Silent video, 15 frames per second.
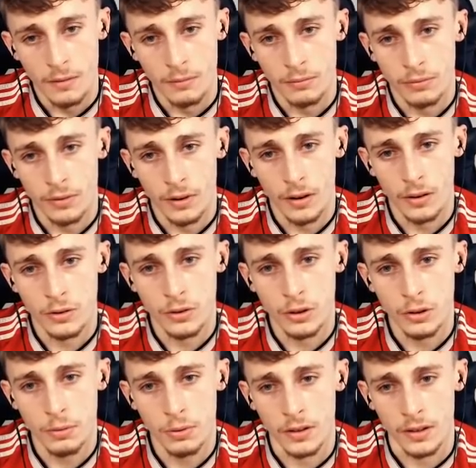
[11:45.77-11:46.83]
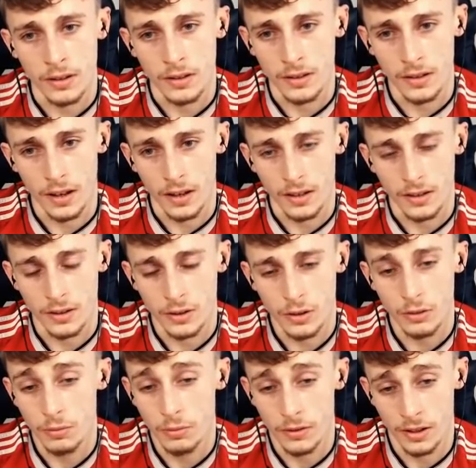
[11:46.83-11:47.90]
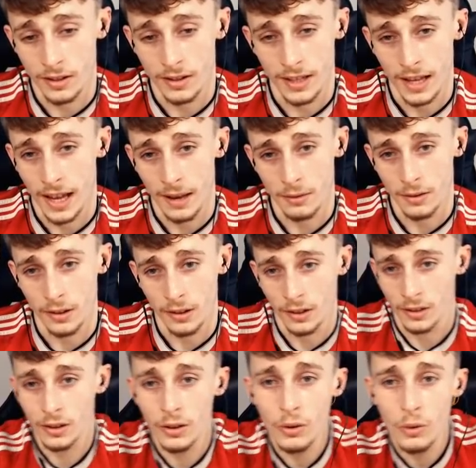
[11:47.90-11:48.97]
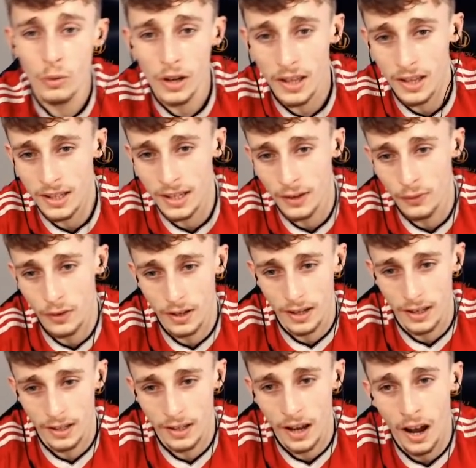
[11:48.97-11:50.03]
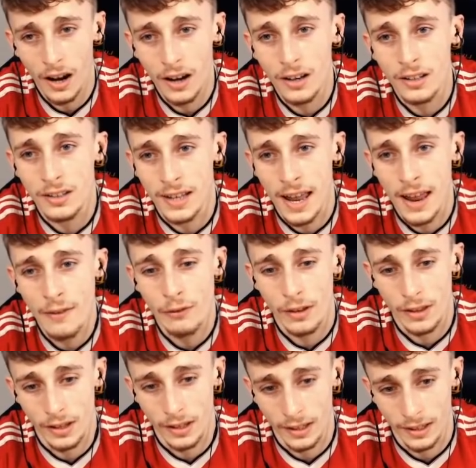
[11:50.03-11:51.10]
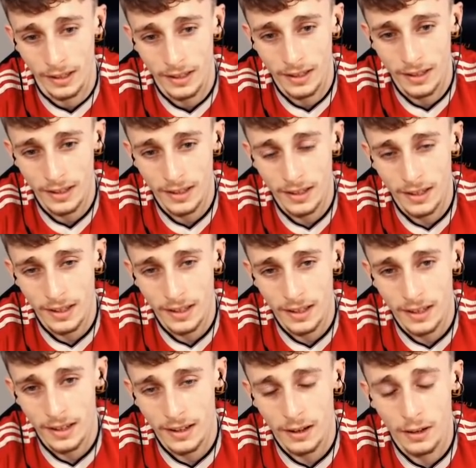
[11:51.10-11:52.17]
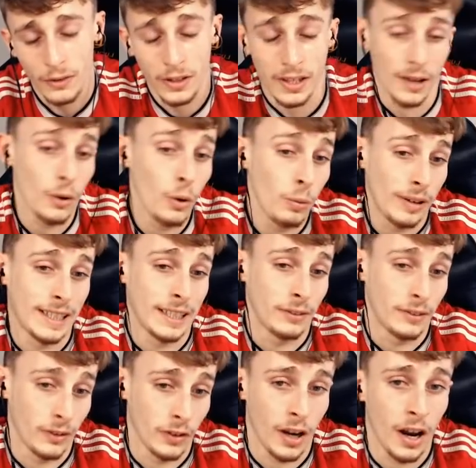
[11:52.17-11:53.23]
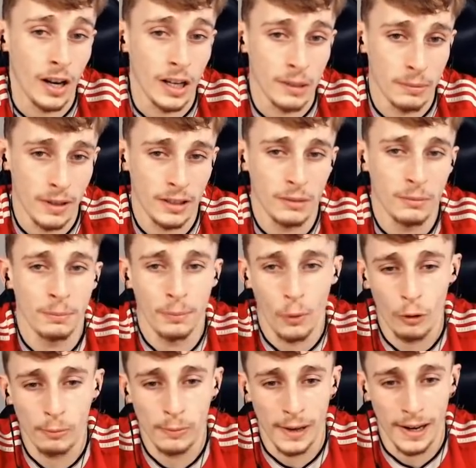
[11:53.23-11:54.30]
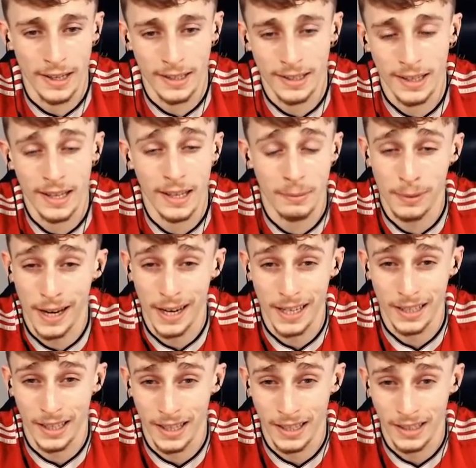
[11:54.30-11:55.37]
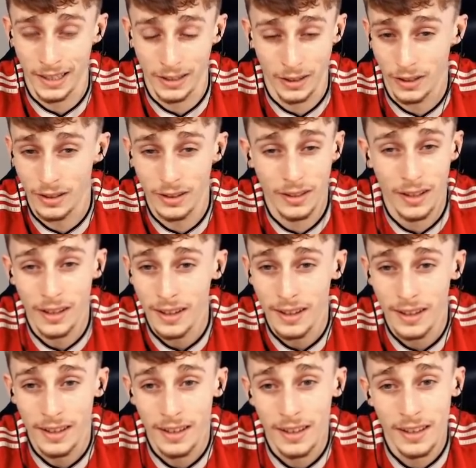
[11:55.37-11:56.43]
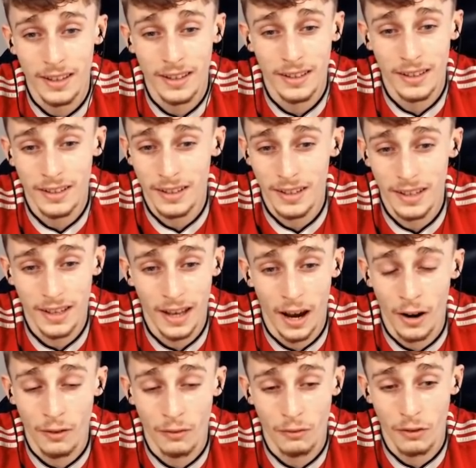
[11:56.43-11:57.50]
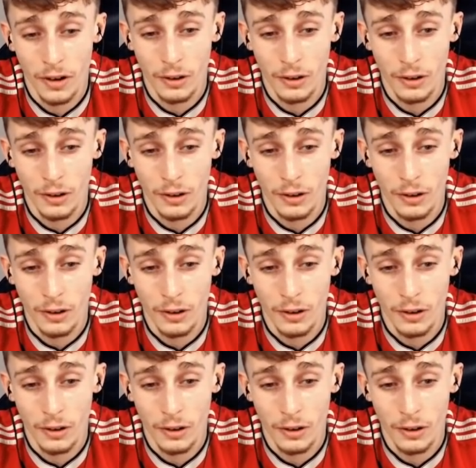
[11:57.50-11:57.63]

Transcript: Bro, Jupiter is nuts. Jupiter is absolutely nuts. Look at all the different like colours and everything. Obviously, all planets have different colours, but there's some boring planets, and then there's planets like this. It's just unreal.